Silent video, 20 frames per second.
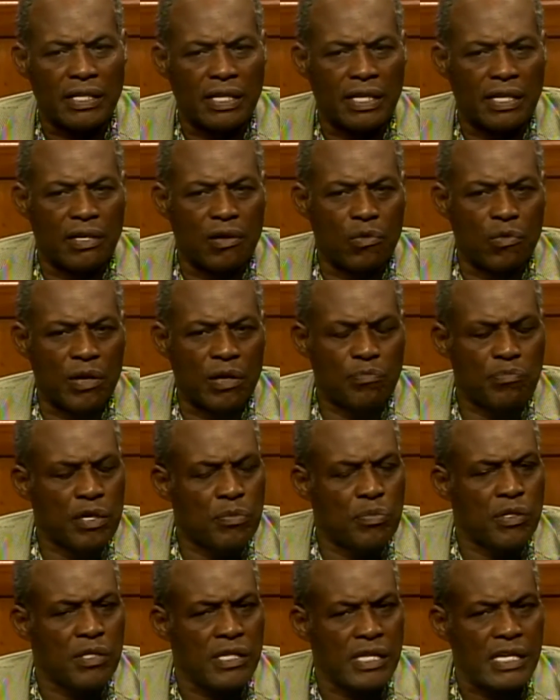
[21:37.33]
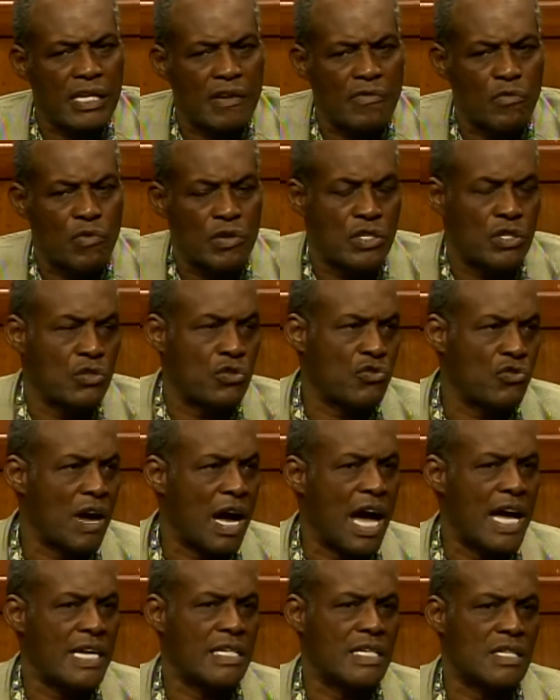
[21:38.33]
you know, when people think of what you
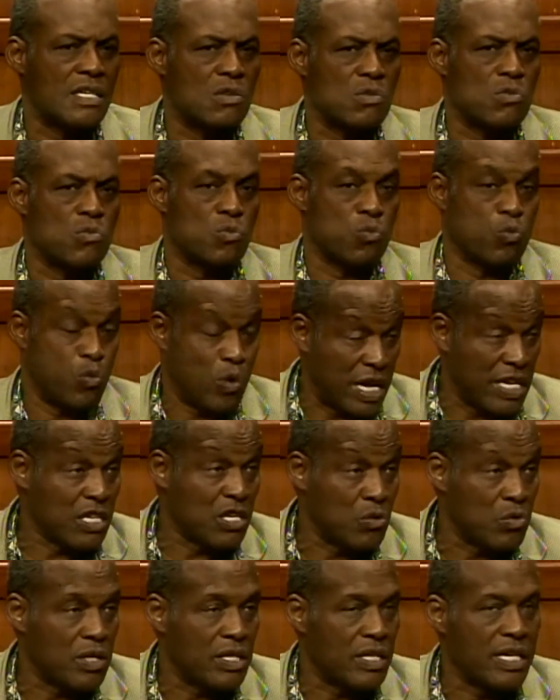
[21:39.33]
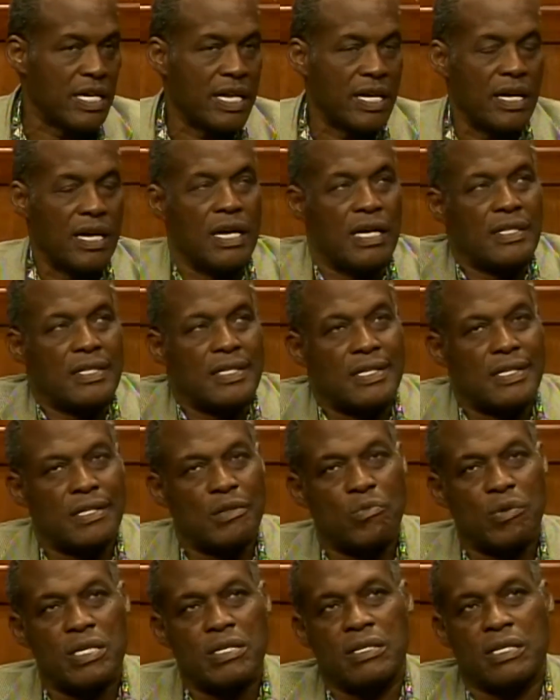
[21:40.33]
tried to do when you were there and the
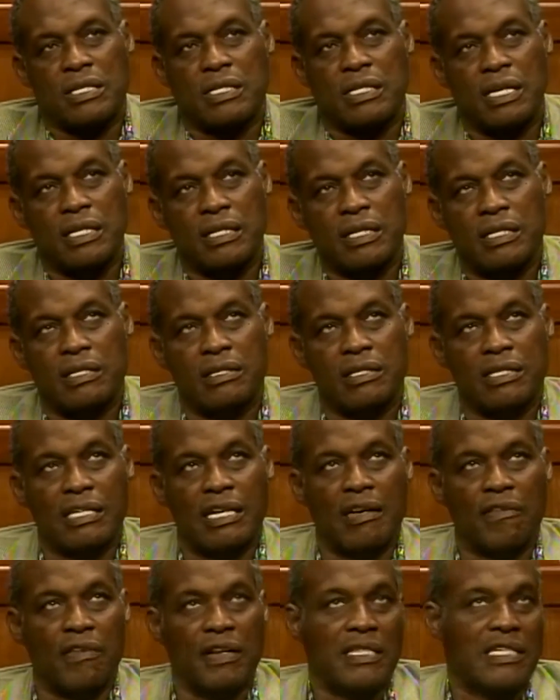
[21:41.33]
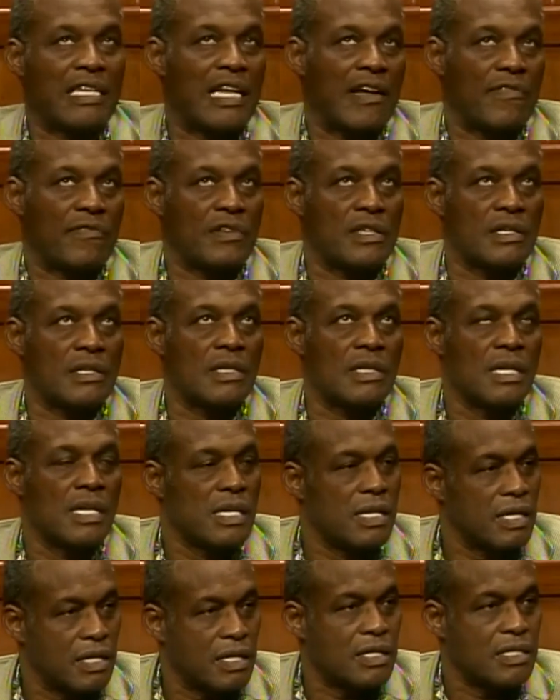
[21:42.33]
way you conducted yourself has left a
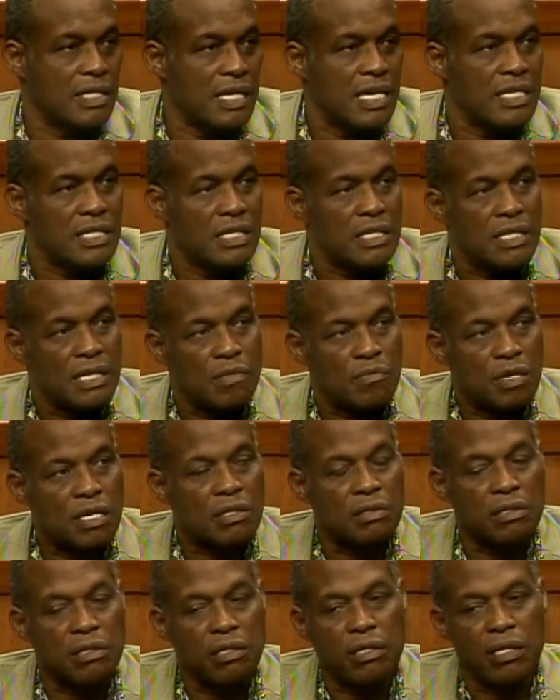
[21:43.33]
good taste in their mouth.